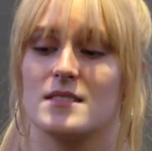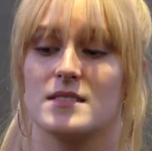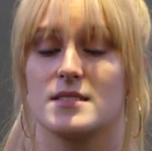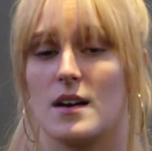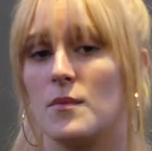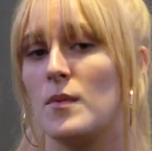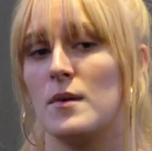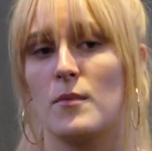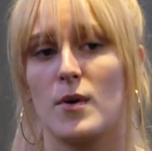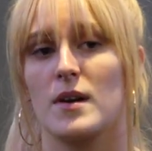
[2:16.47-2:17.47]

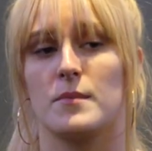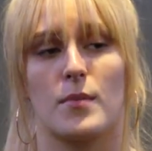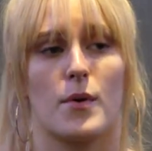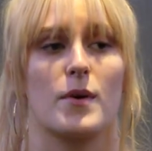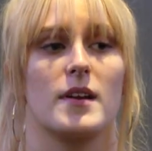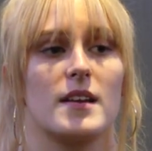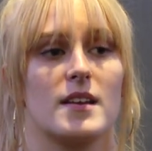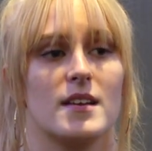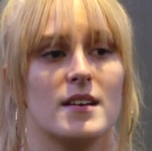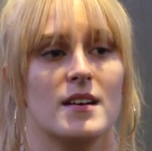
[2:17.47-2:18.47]
someone more important
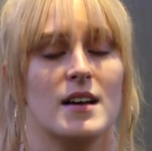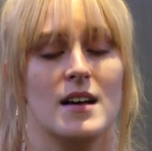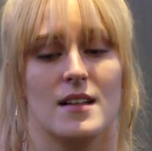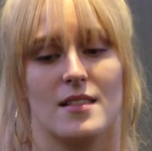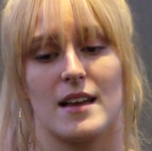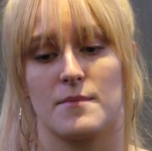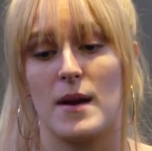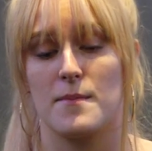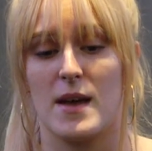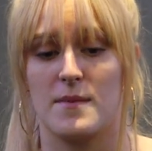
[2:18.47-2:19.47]
like
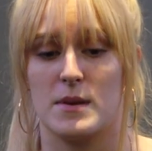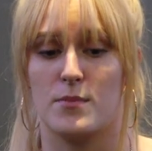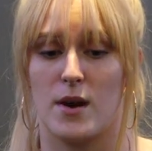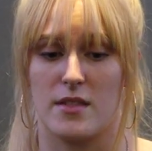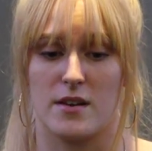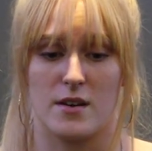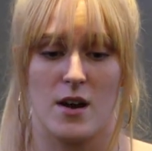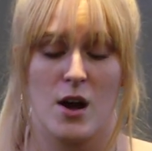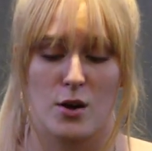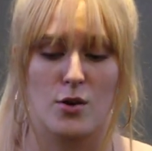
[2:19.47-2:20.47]
my baby brother,
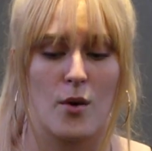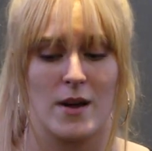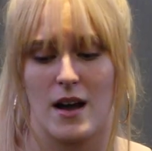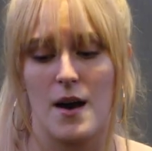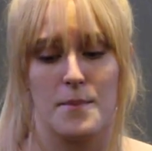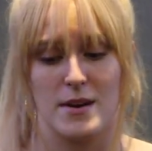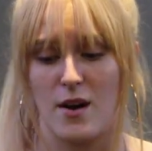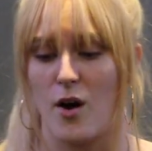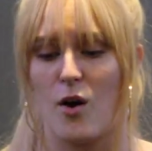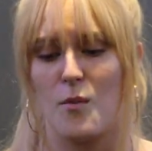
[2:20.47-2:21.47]
growing up in a
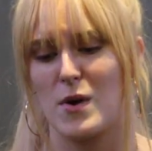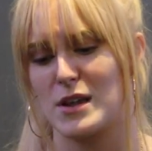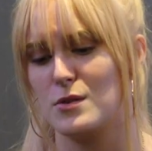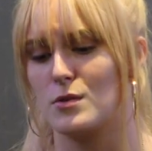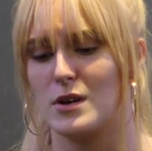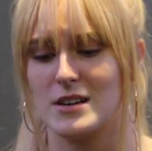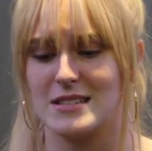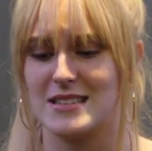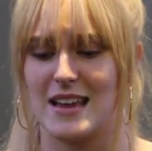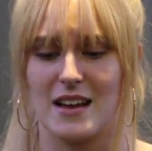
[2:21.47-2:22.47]
home where you learn to
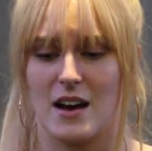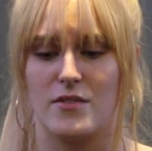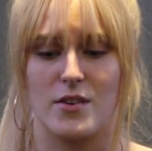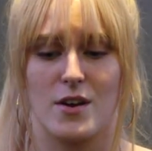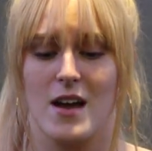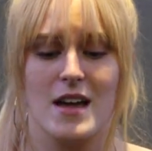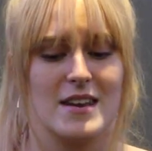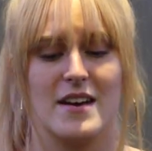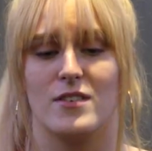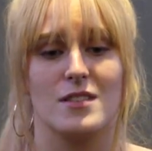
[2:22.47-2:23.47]
take cover.
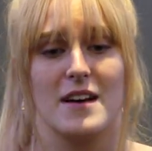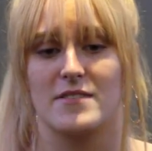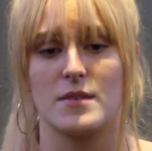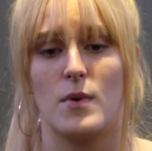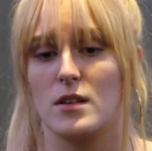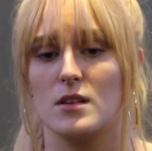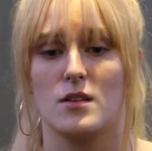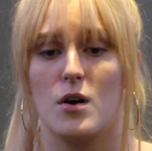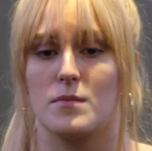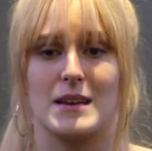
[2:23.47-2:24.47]
Never left him all
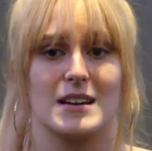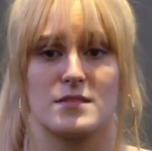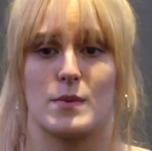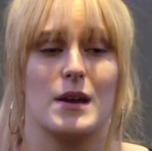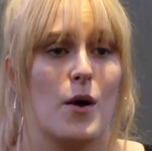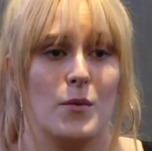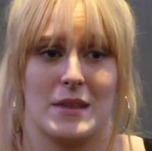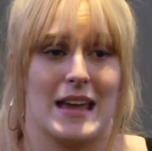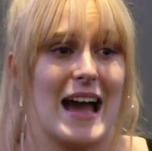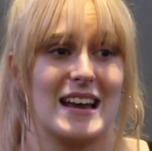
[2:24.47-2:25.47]
alone because we
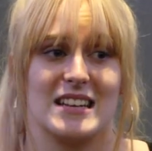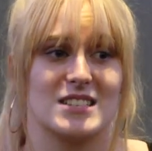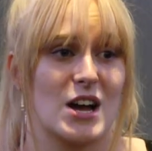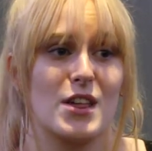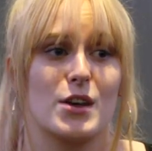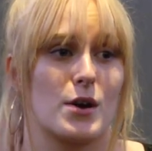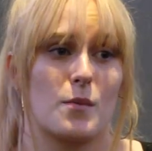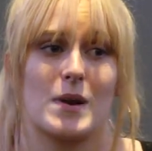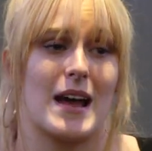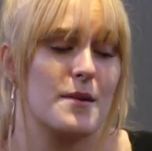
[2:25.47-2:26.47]
only had each other, and
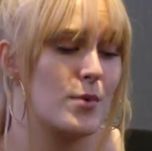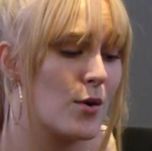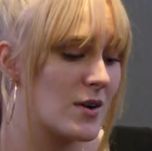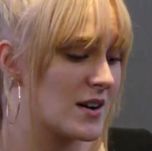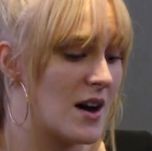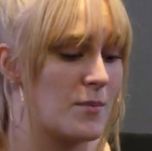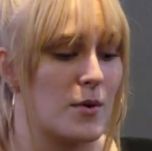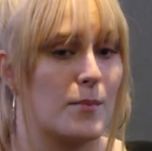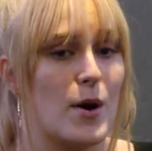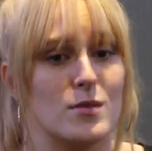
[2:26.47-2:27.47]
when I broke a couple
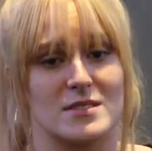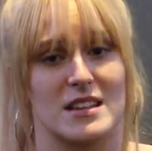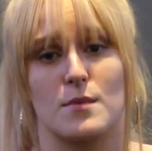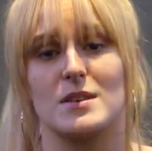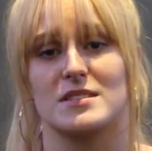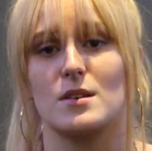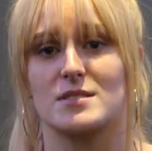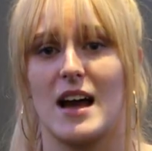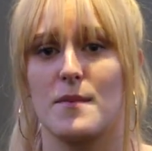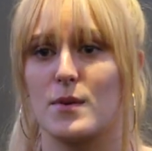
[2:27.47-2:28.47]
bones, there was no
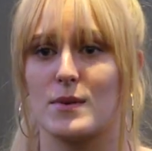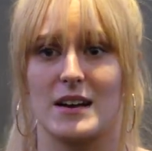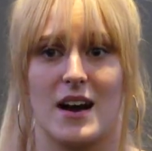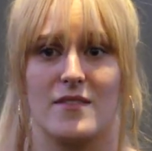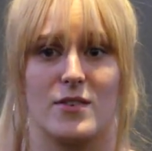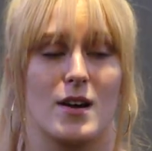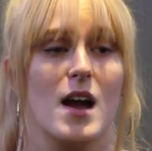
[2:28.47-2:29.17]
time to recover.